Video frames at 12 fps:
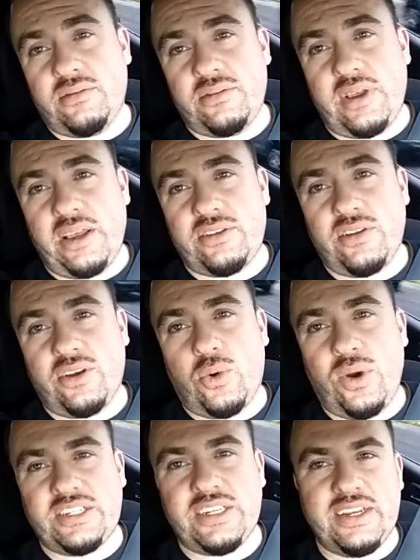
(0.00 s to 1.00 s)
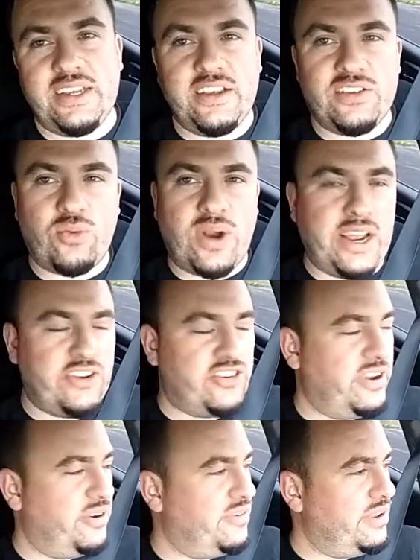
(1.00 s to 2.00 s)
answer the question, is
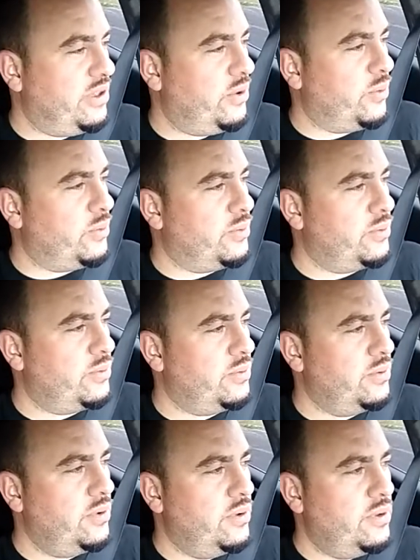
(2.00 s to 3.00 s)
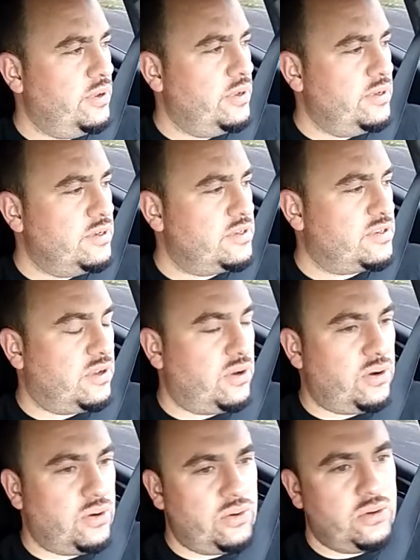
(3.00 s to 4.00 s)
rideshare for you?
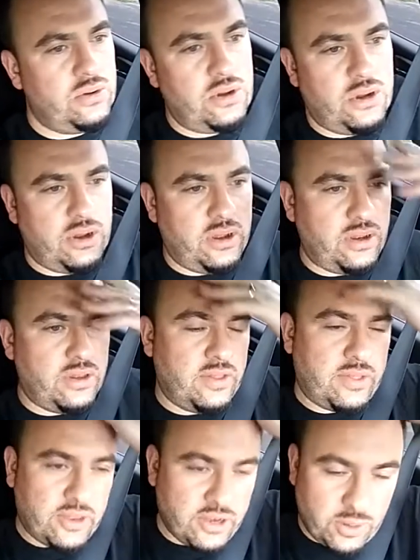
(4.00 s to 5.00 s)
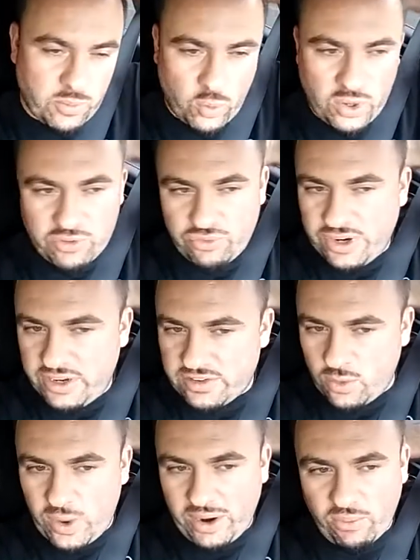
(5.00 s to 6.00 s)
So, the number one
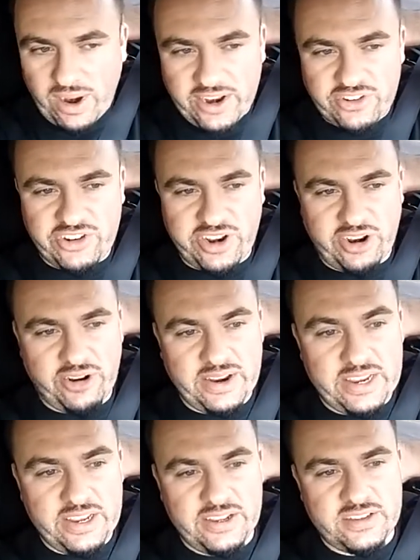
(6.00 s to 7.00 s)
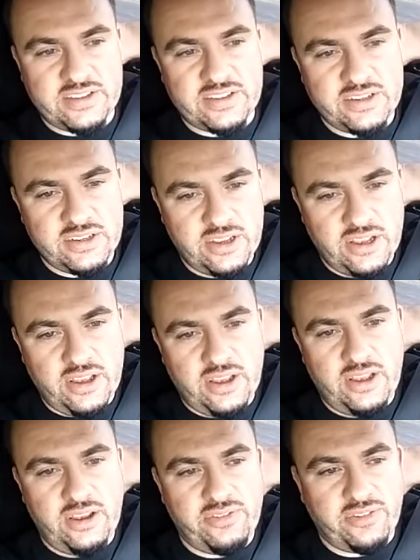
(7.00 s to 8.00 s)
reason why rideshare is
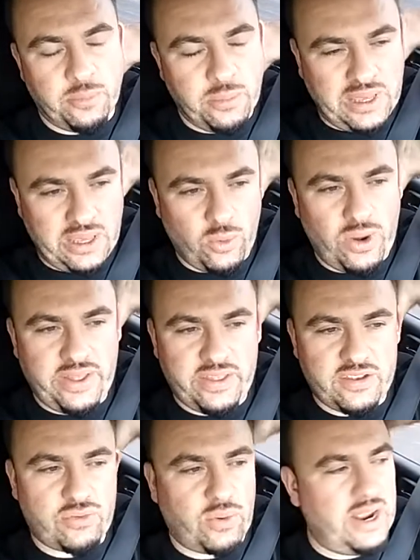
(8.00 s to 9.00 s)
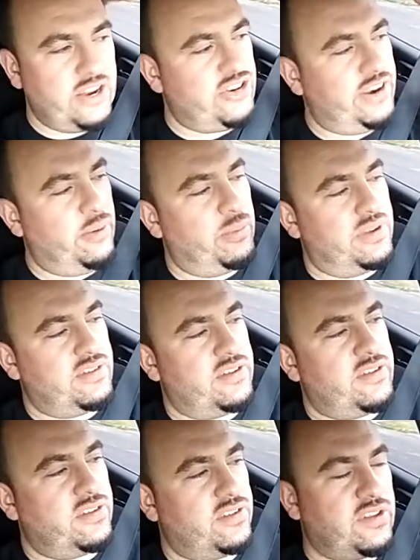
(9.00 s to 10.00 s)
for me, why this rideshare
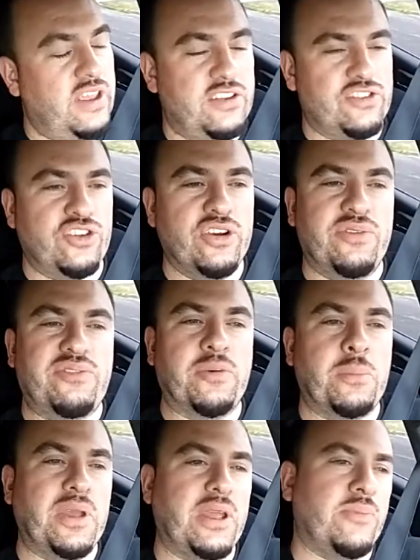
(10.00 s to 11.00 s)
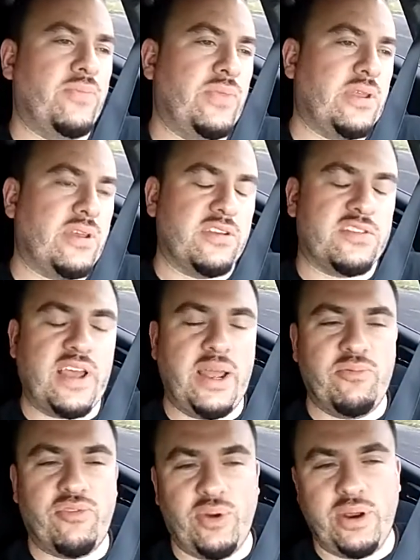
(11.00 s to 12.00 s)
business is good for me, is
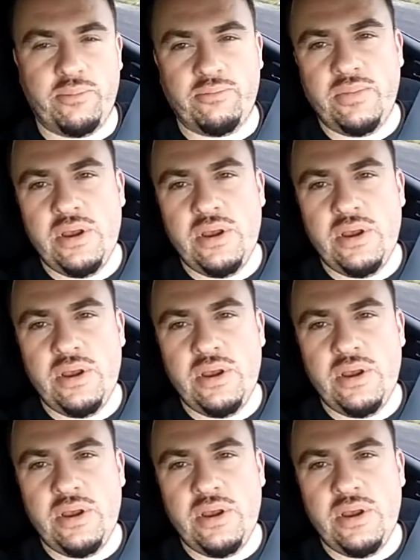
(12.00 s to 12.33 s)
time freedom.